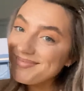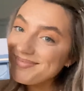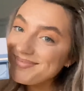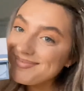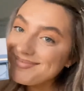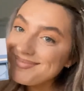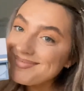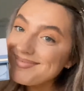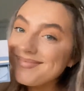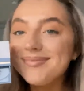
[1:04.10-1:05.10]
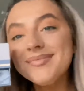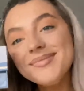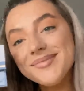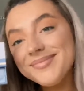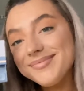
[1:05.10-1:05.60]
up. So maybe if you want
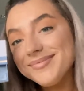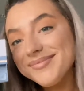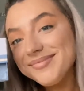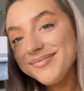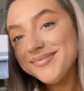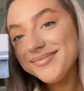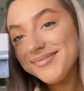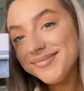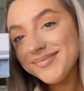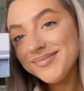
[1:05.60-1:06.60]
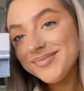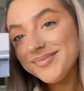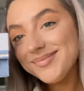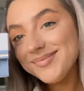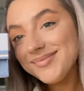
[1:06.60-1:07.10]
something a little bit more dramatic than
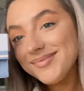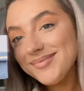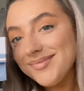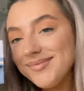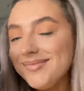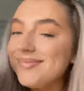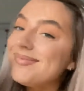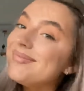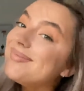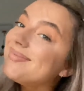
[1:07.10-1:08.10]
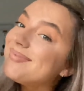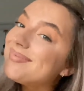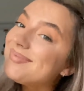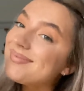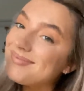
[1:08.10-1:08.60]
Jade, then this is
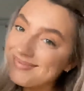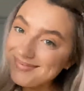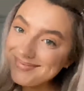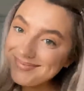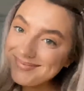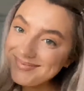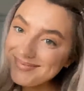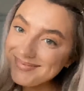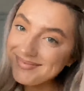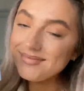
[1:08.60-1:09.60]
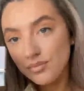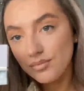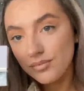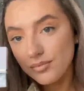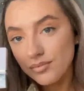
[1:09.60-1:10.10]
the perfect one for you.
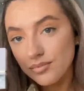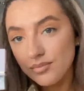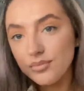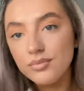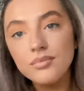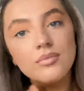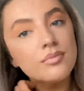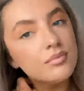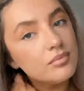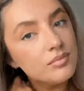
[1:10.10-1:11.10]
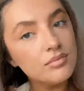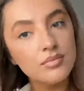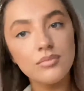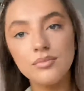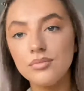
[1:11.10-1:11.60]
Next we've got Diamond. Now
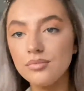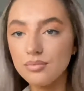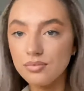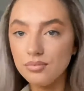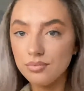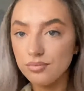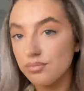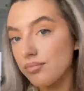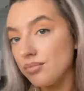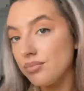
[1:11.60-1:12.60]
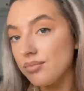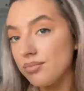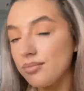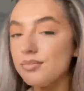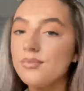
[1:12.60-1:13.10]
I love these because they're a little bit
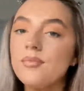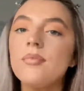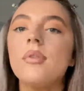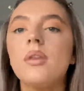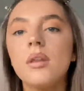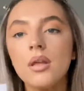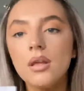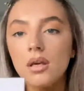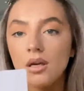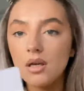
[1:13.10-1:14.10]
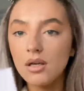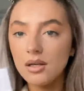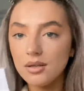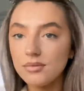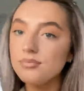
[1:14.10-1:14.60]
thicker on the end and they give you that
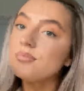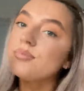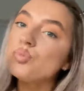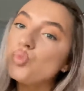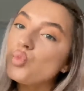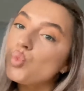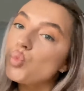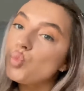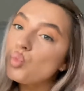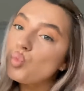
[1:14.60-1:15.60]
nice cat eye effect.